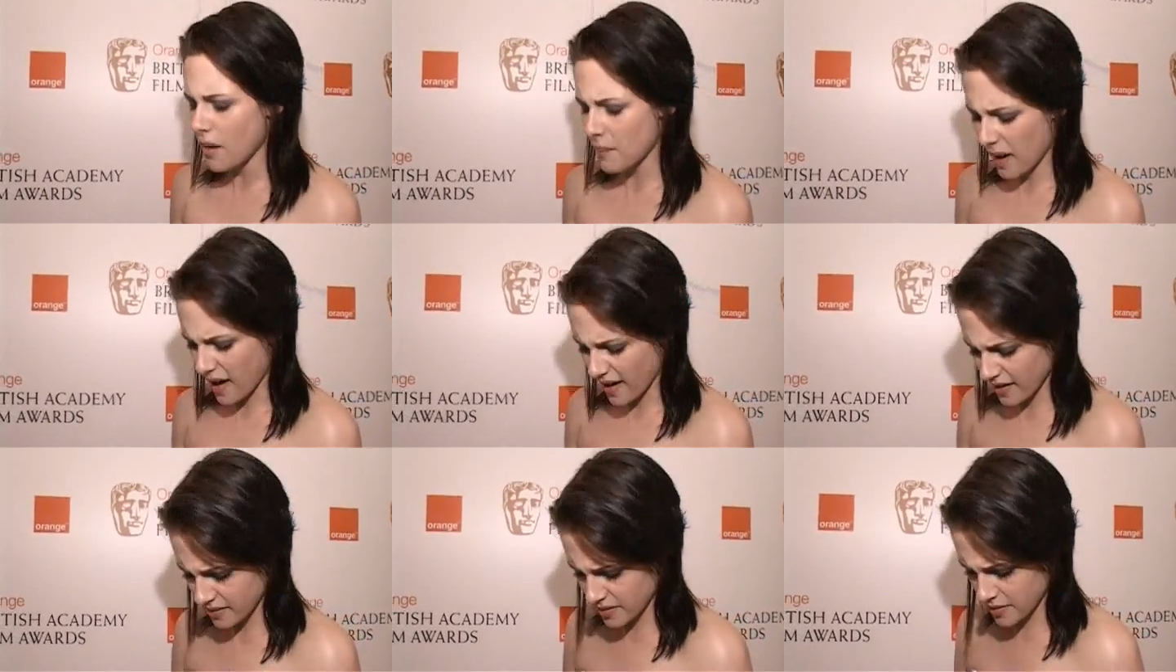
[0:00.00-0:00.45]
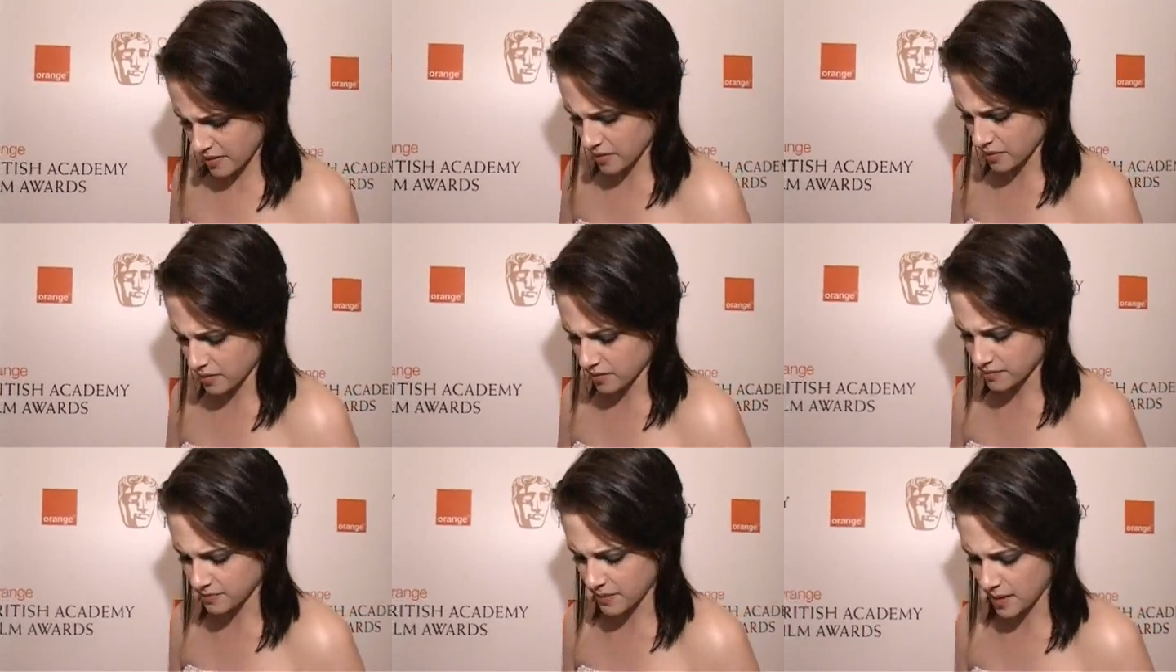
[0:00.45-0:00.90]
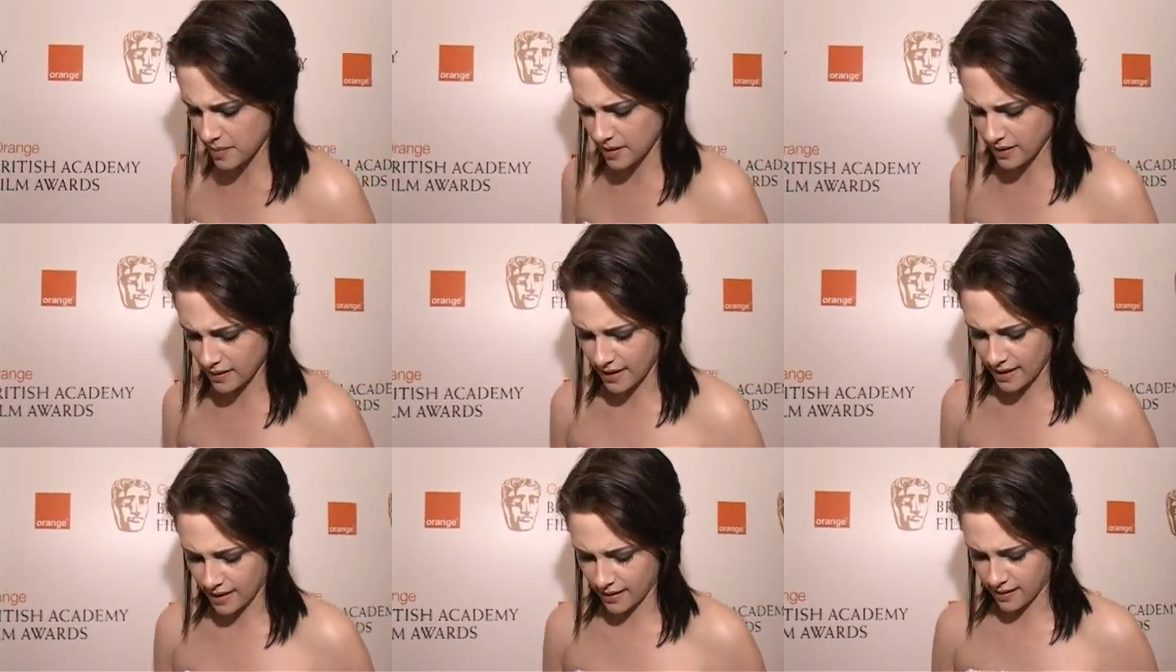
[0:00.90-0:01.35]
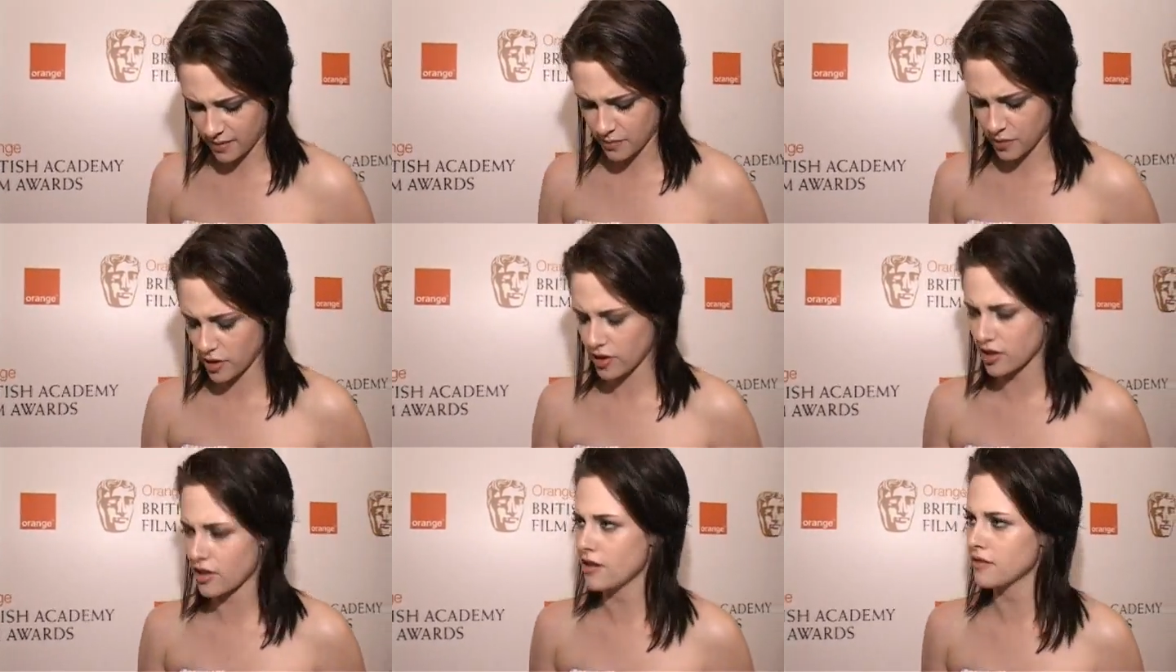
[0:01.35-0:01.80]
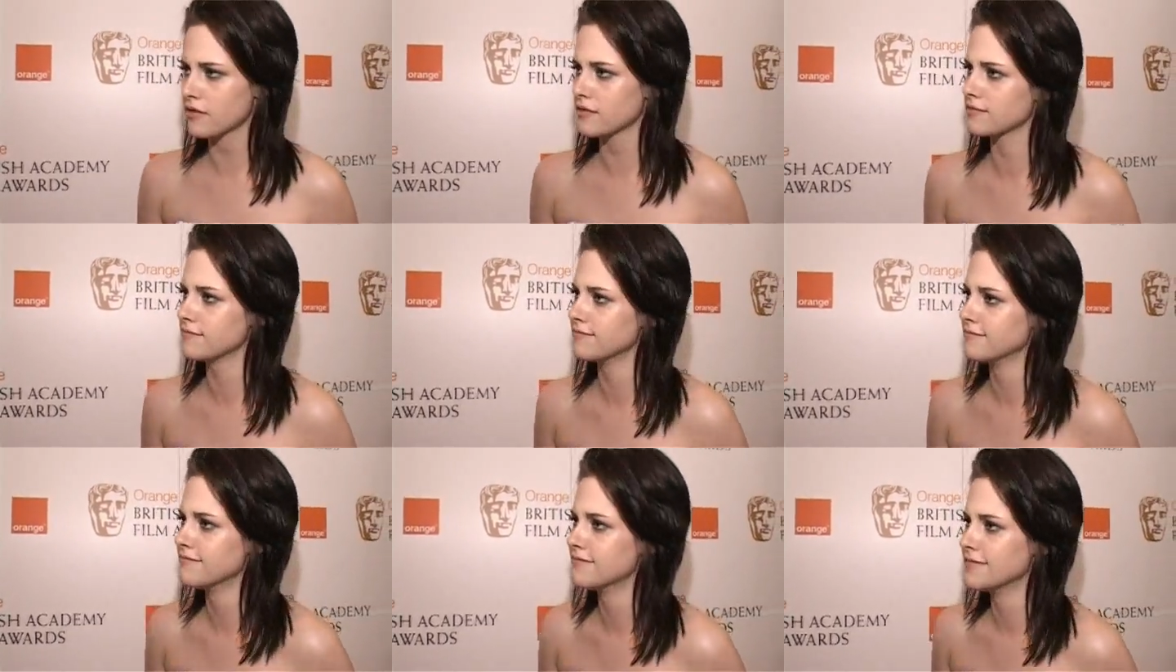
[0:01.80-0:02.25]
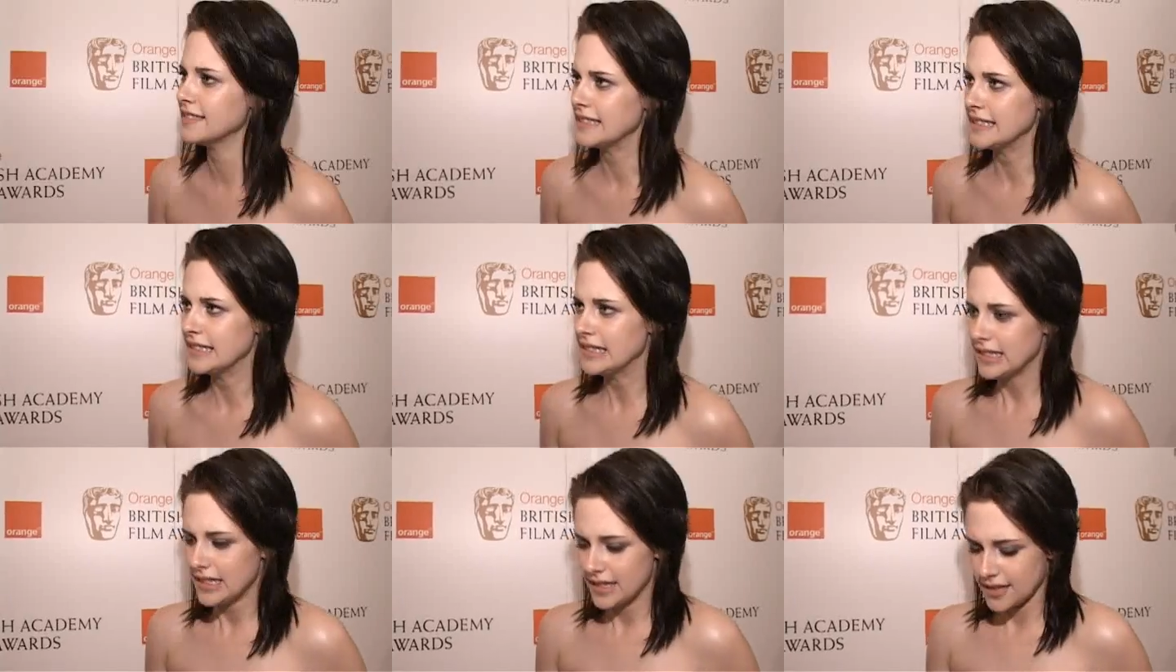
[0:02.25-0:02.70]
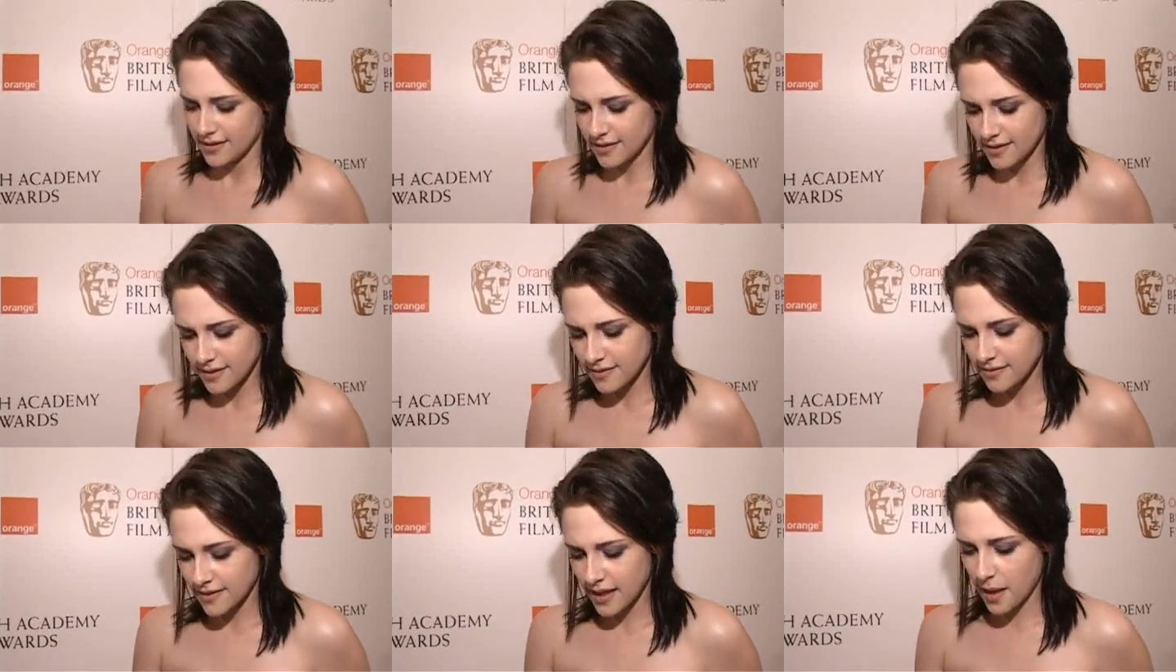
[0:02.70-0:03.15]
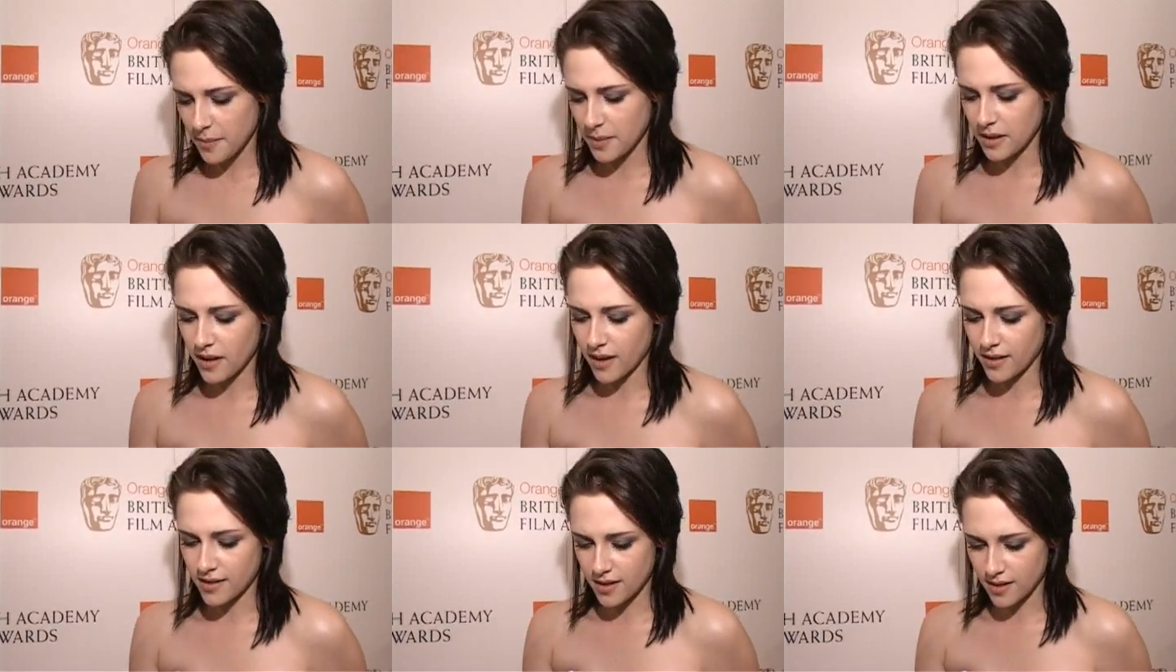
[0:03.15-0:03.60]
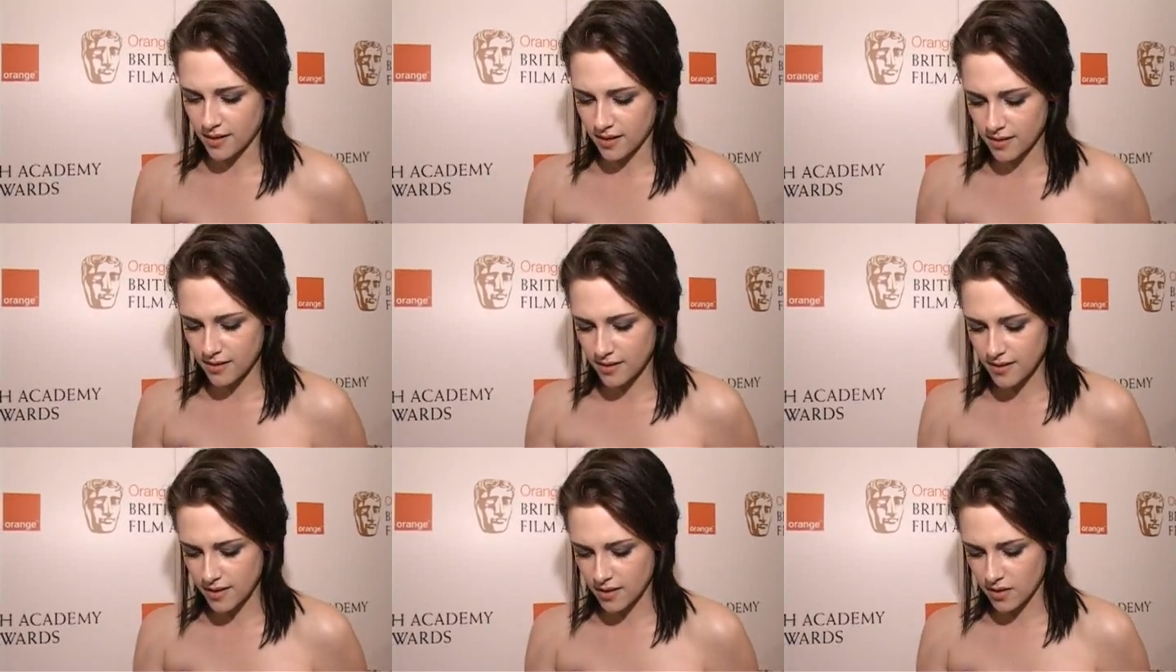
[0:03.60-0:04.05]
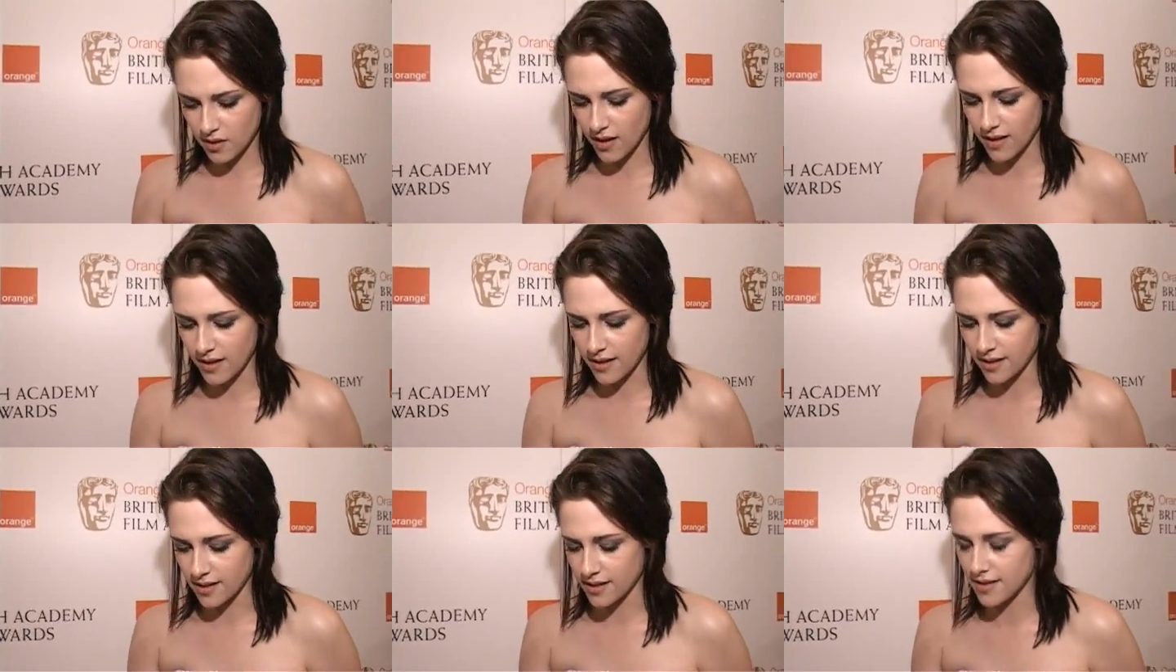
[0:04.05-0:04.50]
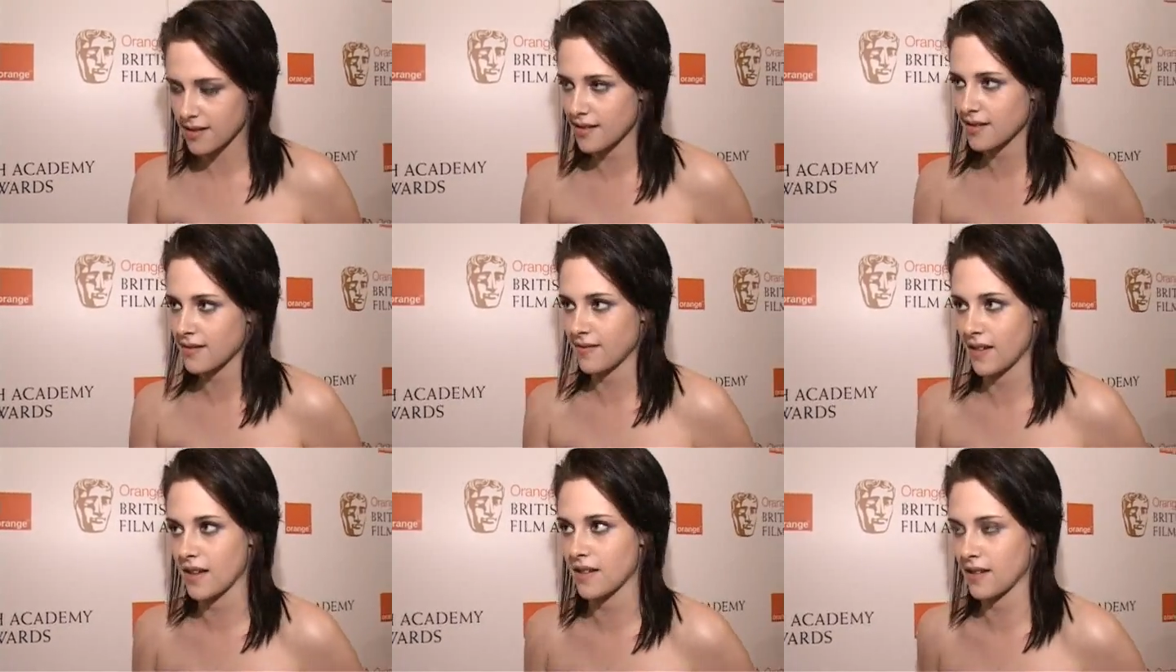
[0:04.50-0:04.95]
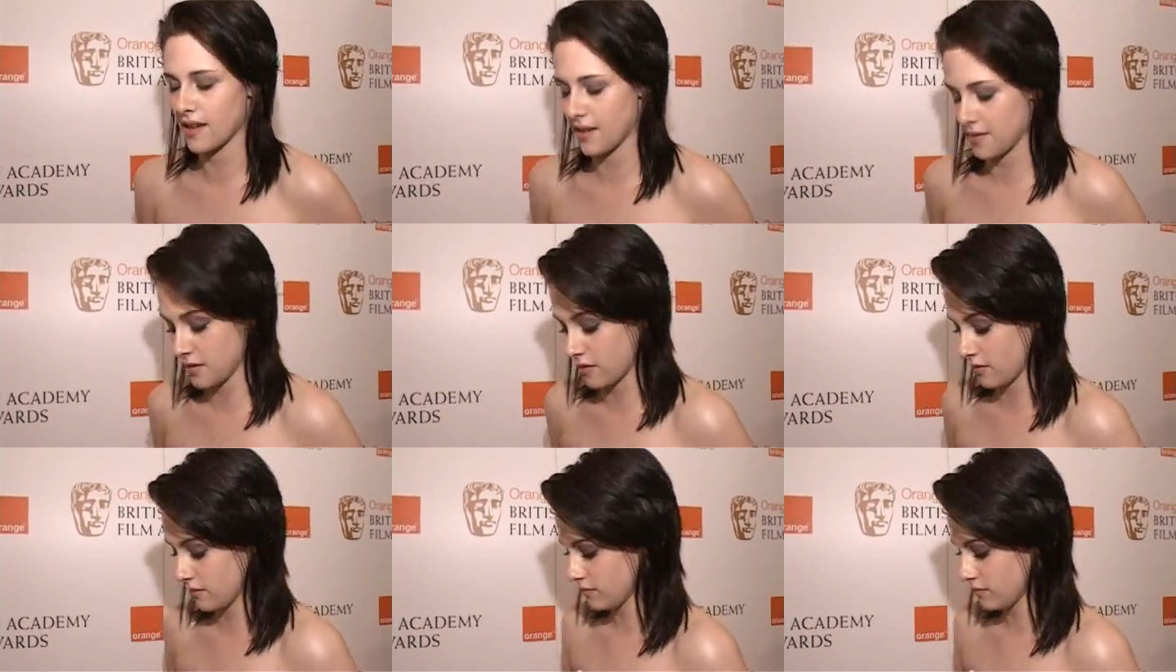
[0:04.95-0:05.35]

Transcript: I don't know. Maybe like a bookshelf? Mm-hmm. I mean, not to discredit its value,